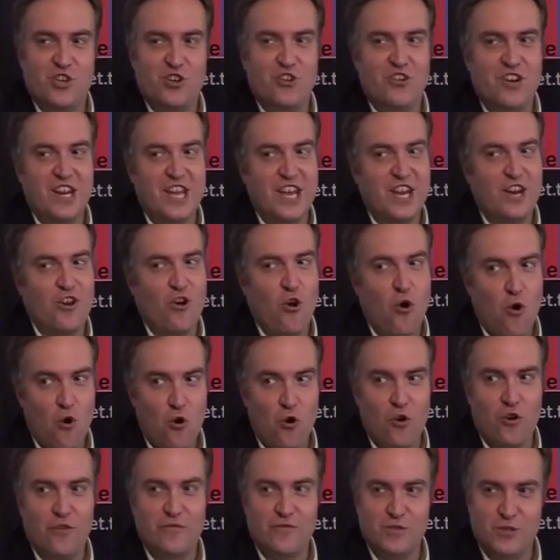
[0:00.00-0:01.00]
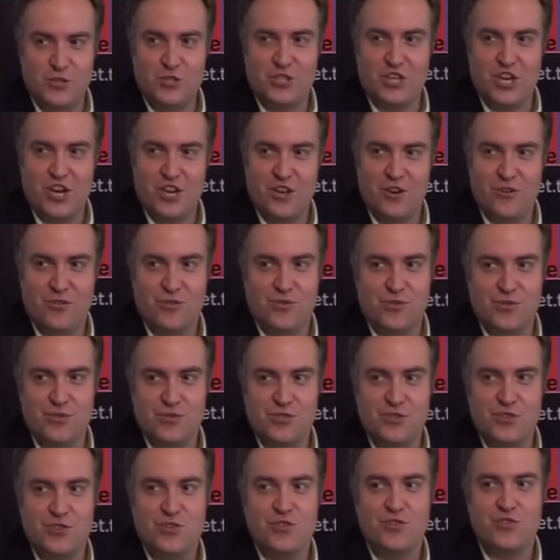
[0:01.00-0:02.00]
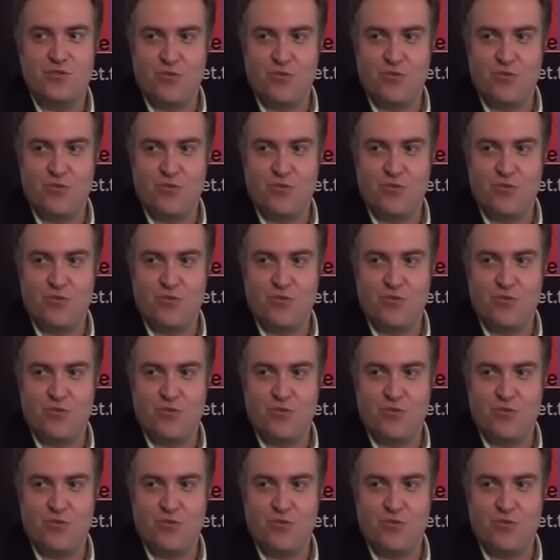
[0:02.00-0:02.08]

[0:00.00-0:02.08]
you need all of your channels